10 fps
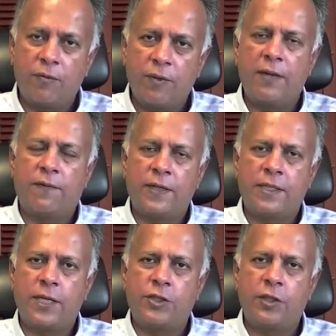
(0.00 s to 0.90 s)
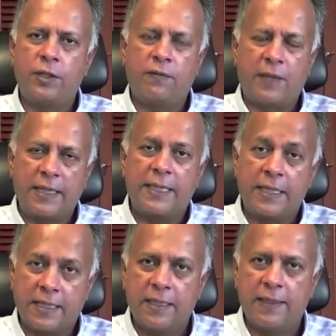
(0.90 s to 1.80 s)
reinfestation if that
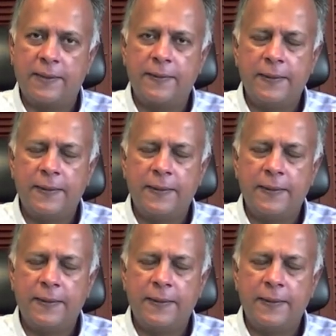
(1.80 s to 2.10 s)
did occur.